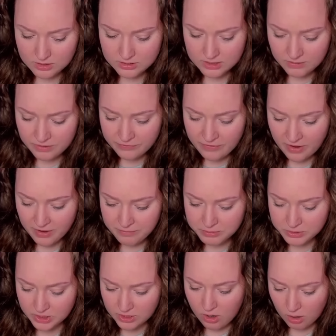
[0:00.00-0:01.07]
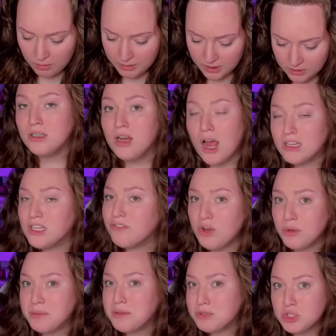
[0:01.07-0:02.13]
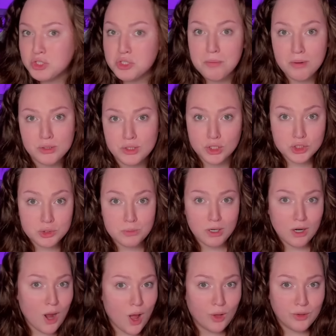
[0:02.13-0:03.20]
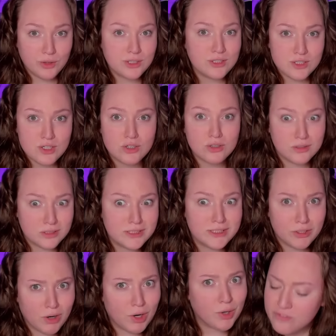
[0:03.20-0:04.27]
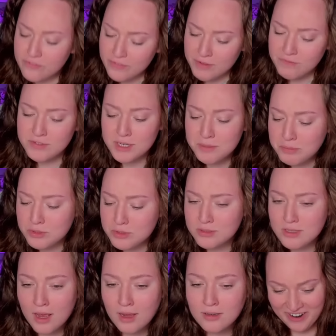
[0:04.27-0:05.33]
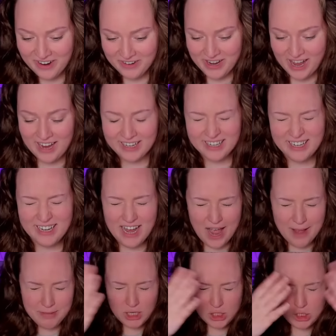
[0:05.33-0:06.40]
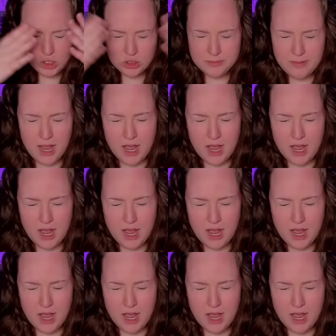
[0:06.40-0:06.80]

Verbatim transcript: 75% karma. I love I'm concerned about looks when our health is literally zero. 50%. Okay, I'm gonna close my